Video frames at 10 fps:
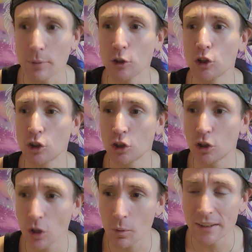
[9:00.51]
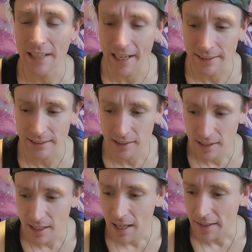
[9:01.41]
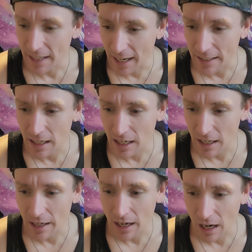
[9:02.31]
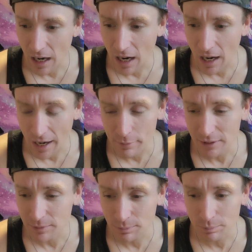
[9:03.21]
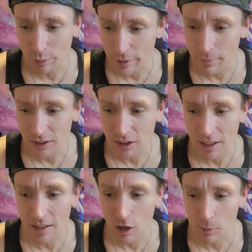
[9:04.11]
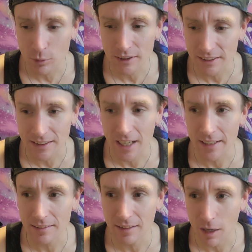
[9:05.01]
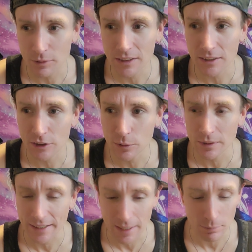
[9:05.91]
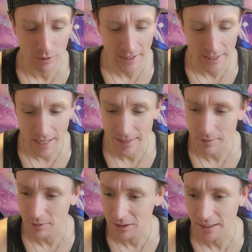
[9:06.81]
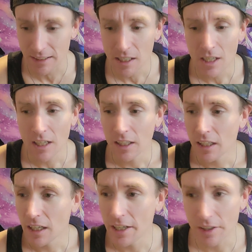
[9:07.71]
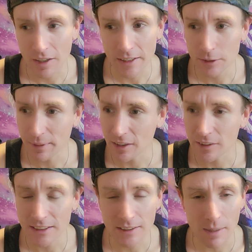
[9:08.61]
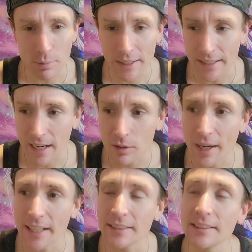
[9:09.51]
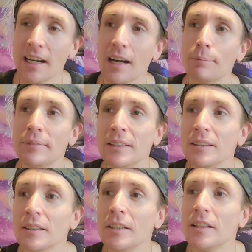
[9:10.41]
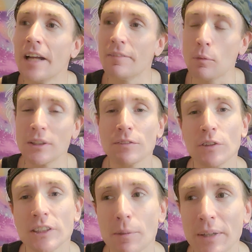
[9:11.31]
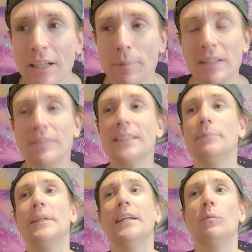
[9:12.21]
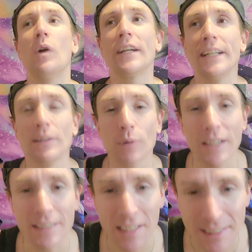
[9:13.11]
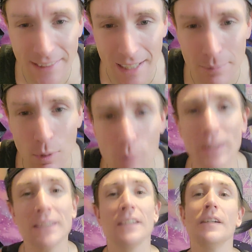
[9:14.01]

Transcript: It was so intense that I was pretty much almost decided I was gonna do it. I kept looking at it. I'm just like, I can just make all this stop right now. And if it wasn't for somebody coming to visit me and walking in right at that exact moment,